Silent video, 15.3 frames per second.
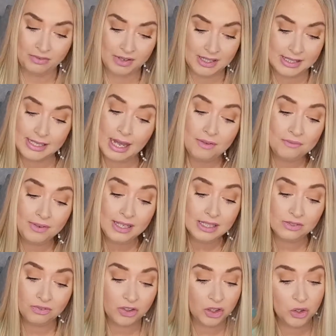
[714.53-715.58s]
it's
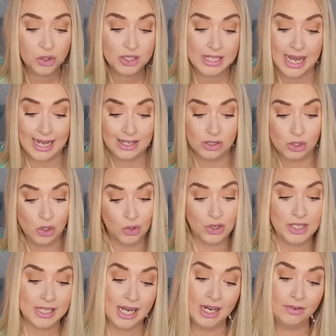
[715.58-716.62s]
Netflix-fueled nights or a
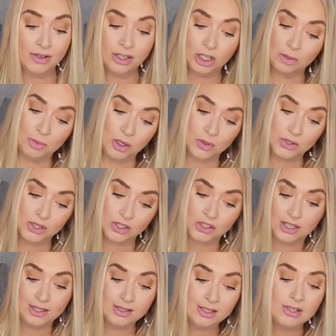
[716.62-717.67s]
tiring commute,
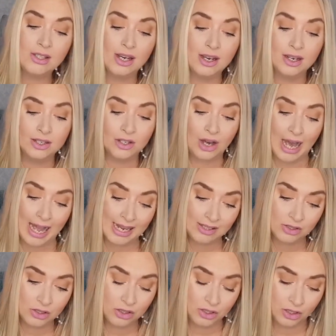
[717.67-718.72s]
chances are your eyes
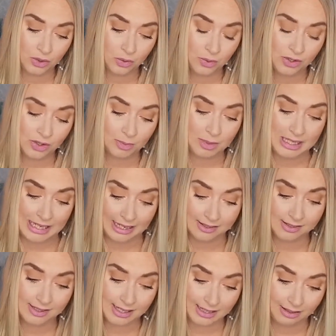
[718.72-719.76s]
could do with some
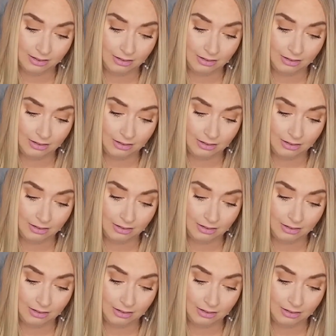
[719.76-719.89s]
TLC.